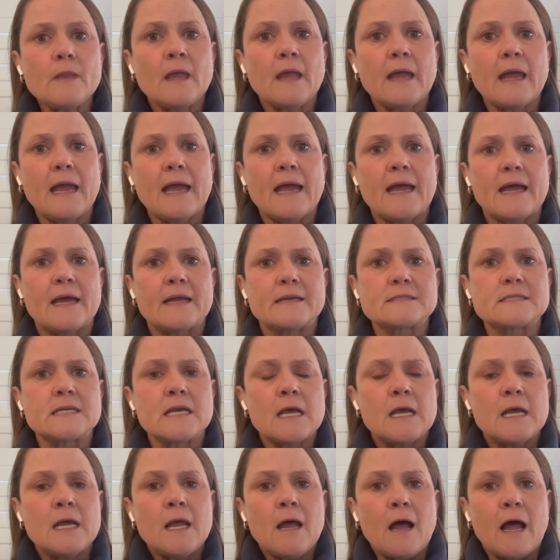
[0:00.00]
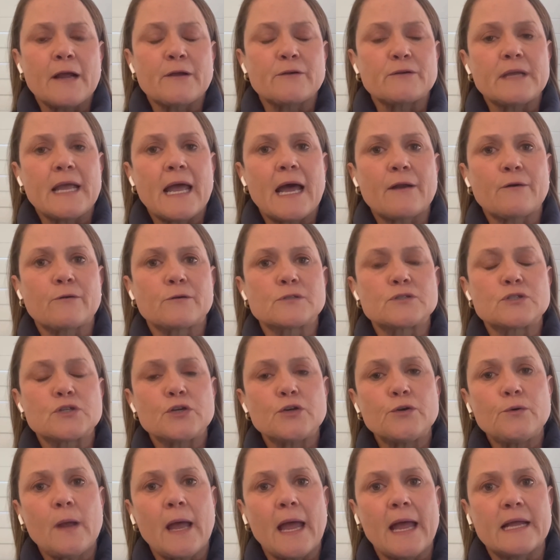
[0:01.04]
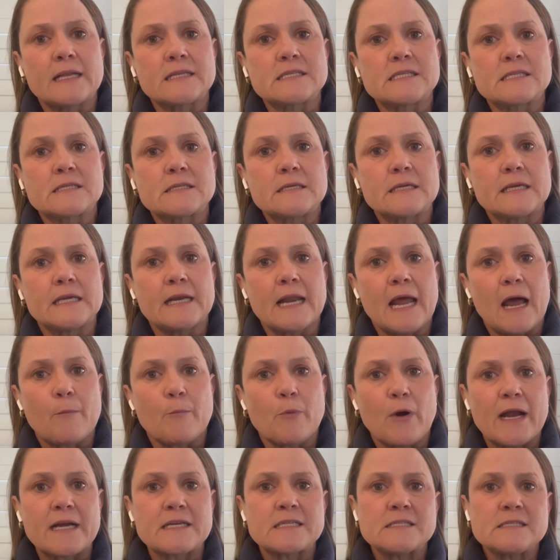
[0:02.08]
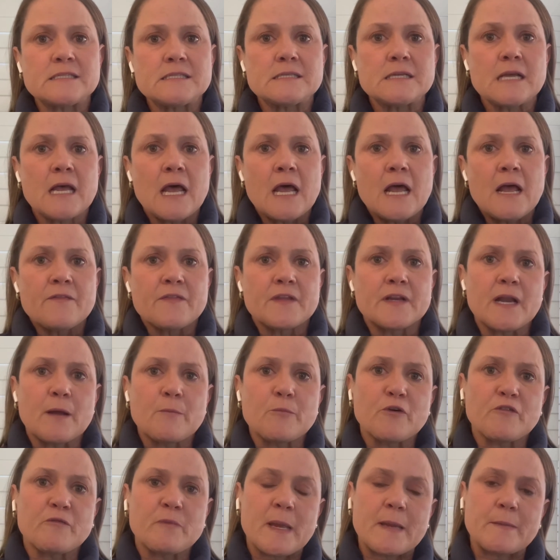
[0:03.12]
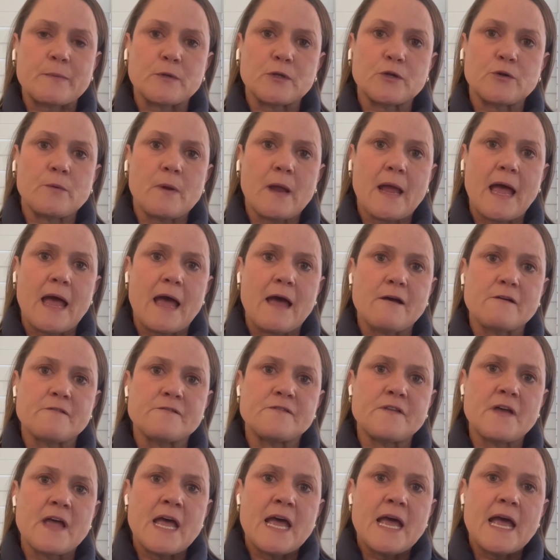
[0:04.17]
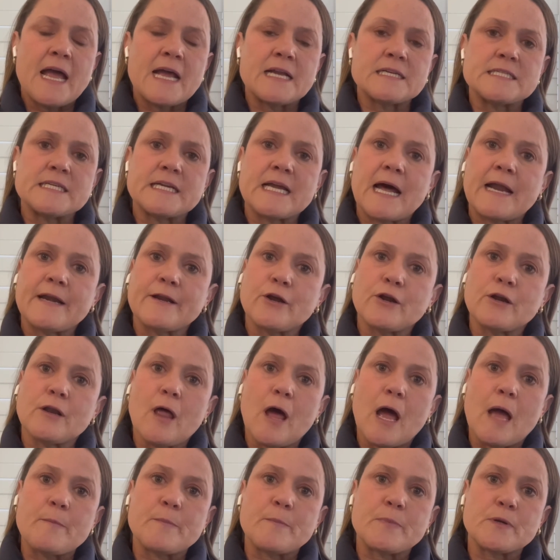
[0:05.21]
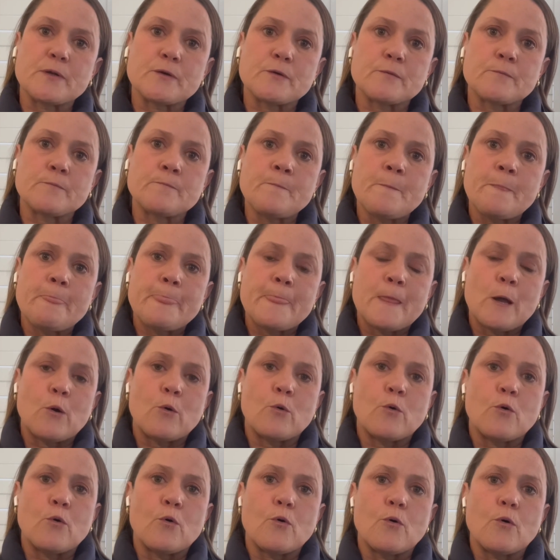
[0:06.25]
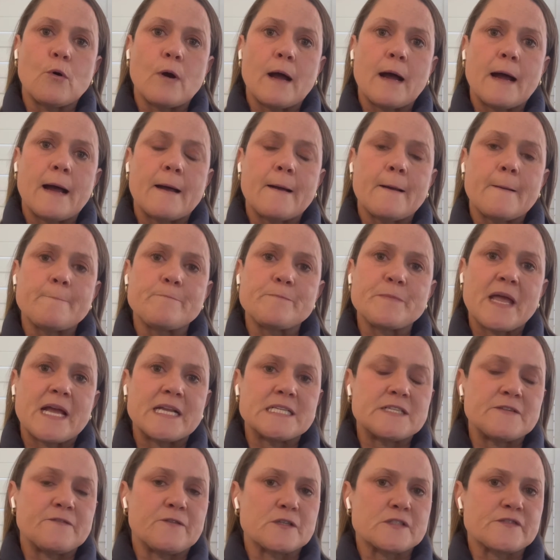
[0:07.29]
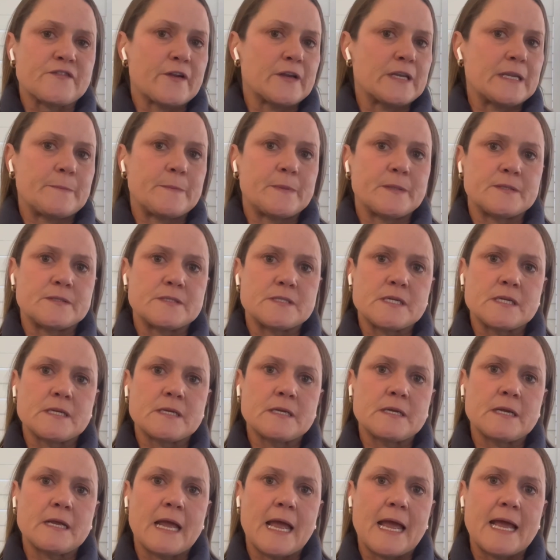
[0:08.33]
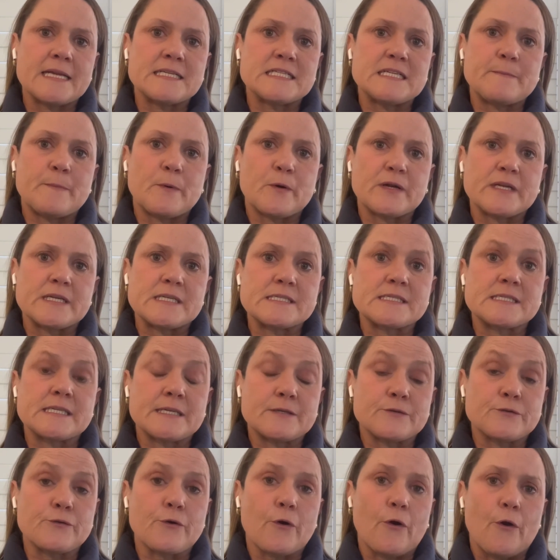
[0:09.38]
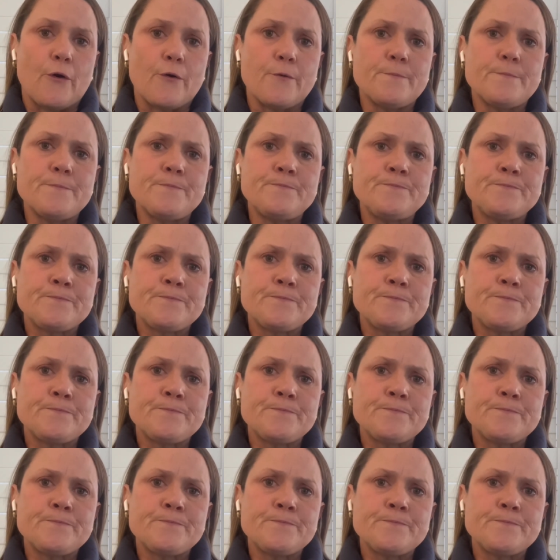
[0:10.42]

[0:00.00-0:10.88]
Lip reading: And I could count on two hands in our practice the number of people who have anticardiolipin or antiphospholipid antibody syndrome